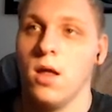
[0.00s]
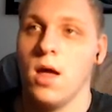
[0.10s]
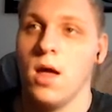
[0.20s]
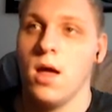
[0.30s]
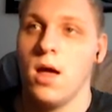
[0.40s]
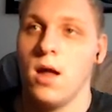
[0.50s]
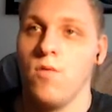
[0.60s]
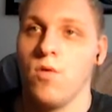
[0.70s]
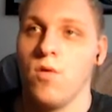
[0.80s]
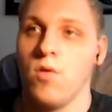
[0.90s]
And
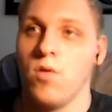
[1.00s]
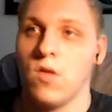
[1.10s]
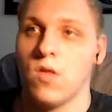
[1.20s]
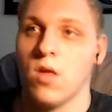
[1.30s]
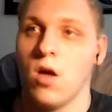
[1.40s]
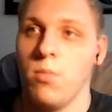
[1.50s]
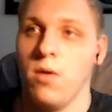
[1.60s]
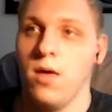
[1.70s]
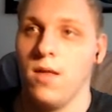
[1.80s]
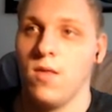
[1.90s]
we're going to just
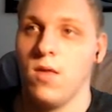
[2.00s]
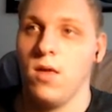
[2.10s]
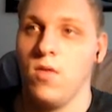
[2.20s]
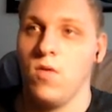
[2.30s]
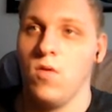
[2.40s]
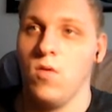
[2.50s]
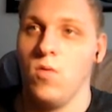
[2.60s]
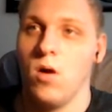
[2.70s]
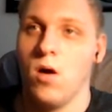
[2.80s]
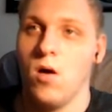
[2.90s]
copy it
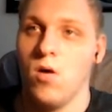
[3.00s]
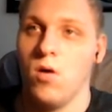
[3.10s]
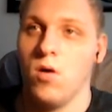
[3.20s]
into our